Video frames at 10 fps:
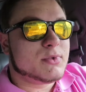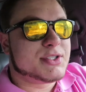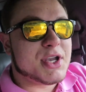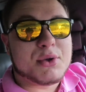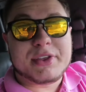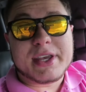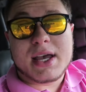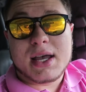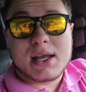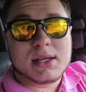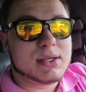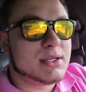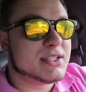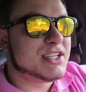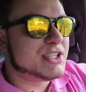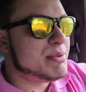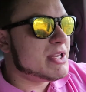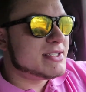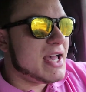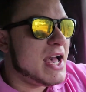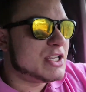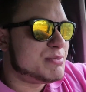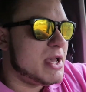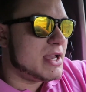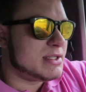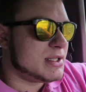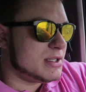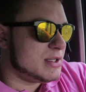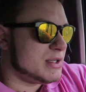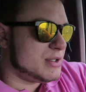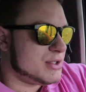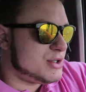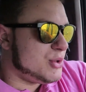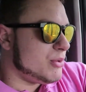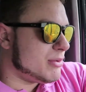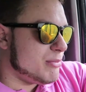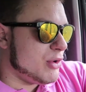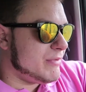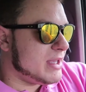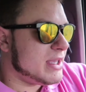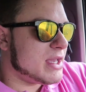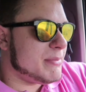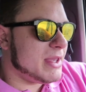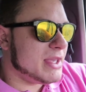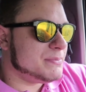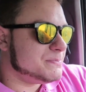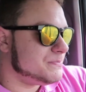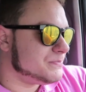so the suspense aspect to the movie, I mean,